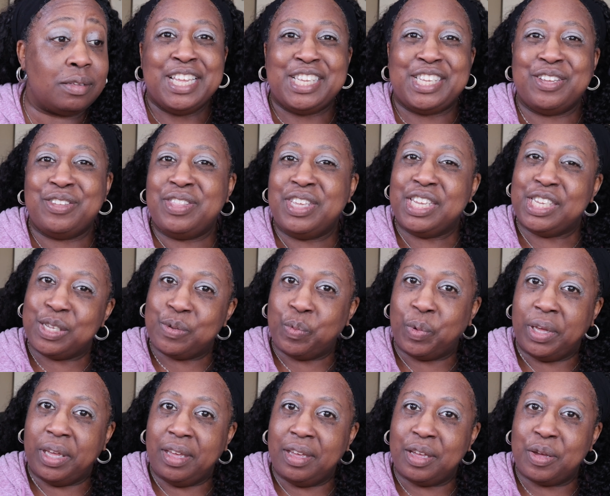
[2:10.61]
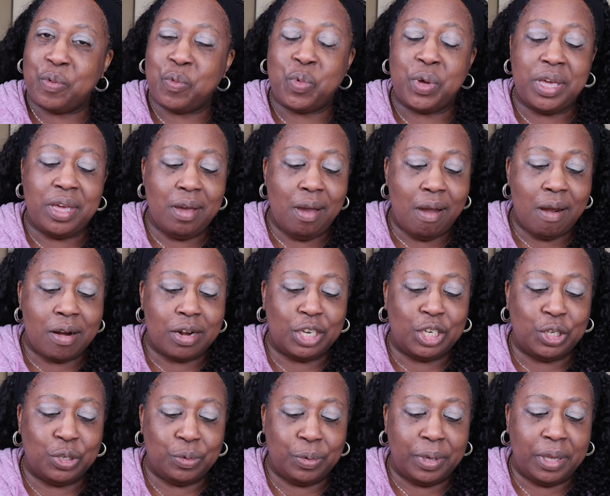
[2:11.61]
So this week we are
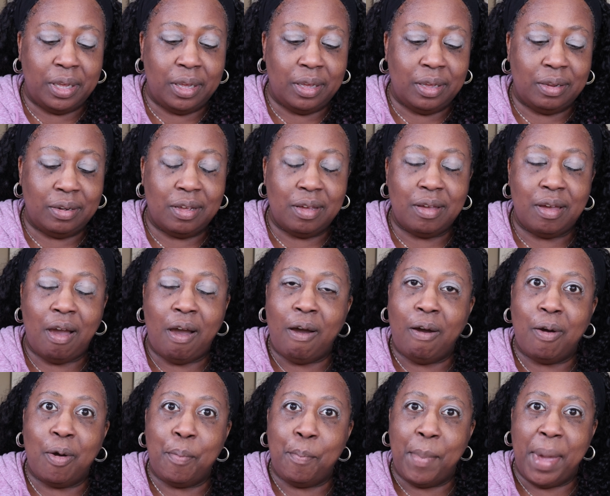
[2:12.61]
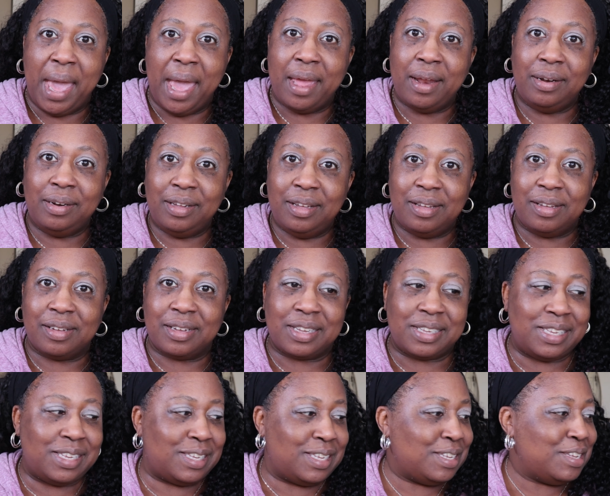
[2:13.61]
doing all matte
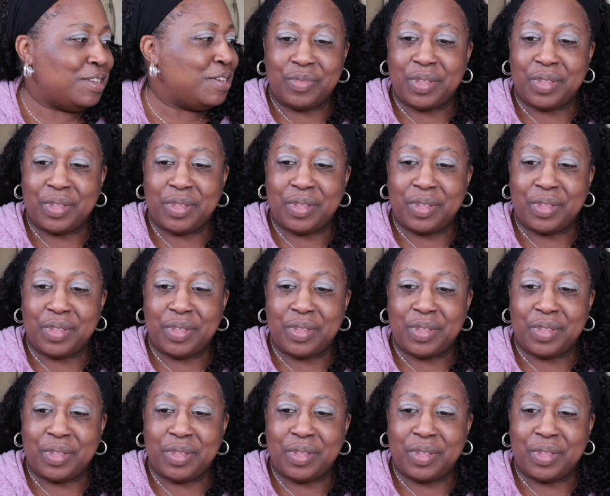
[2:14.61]
looks.